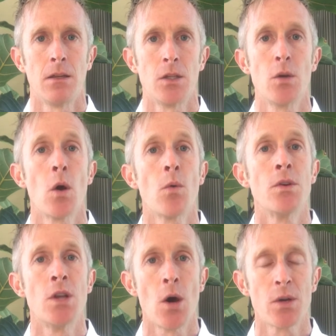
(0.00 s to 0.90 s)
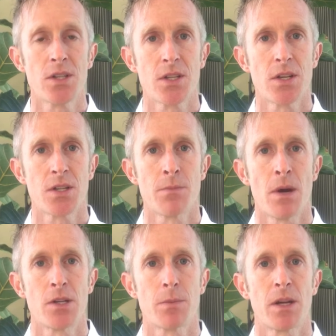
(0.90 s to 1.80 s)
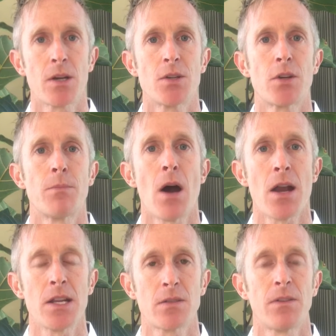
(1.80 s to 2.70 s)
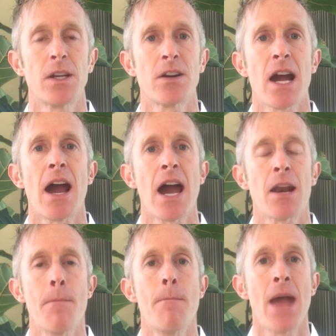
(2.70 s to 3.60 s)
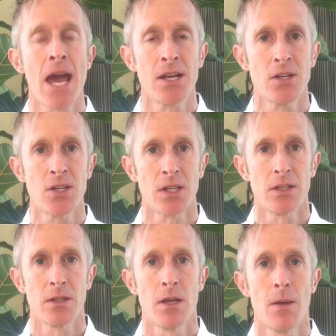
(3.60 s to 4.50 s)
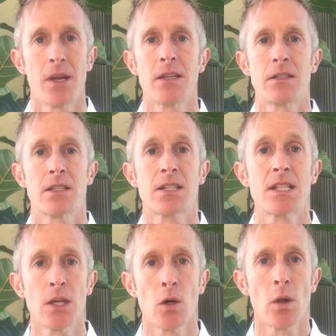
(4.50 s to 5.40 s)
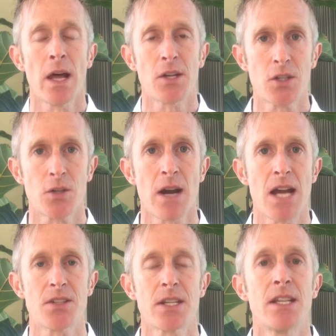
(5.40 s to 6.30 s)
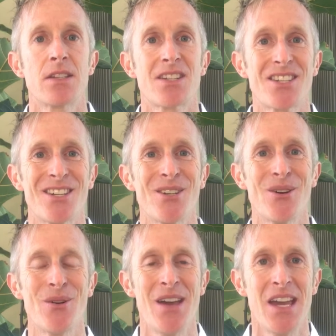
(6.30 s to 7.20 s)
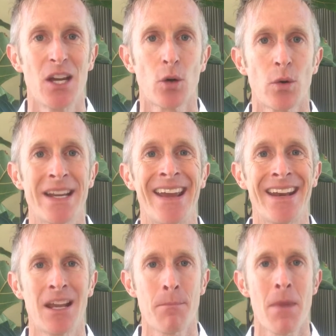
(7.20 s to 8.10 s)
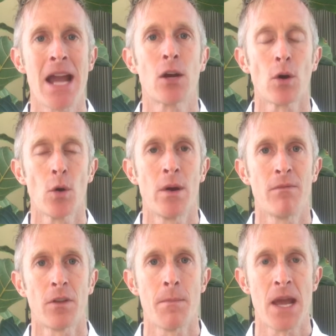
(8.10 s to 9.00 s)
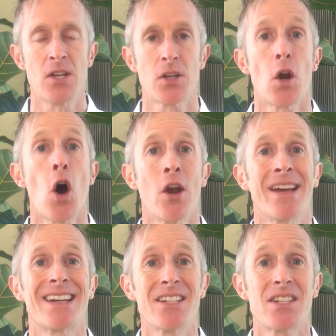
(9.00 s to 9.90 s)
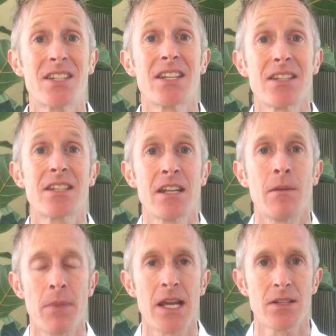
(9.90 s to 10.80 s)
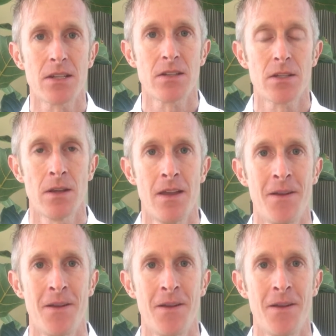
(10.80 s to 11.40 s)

You don't notice it as much because your body's figured out how to manage it, but it's still a stress. It's still creating microinflammation on a consistent basis.